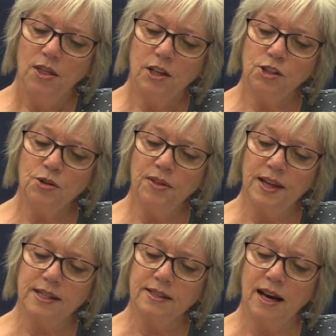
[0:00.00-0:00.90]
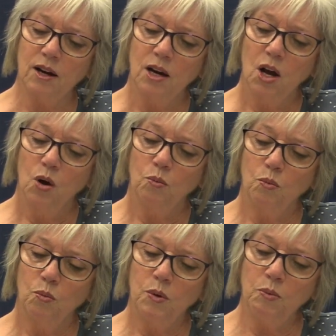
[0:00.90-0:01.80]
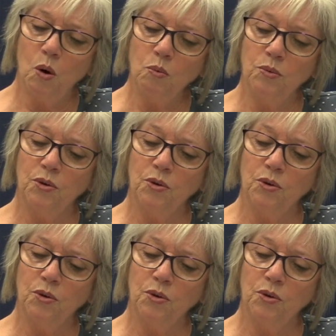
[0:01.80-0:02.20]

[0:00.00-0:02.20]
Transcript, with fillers: The truth is that we won't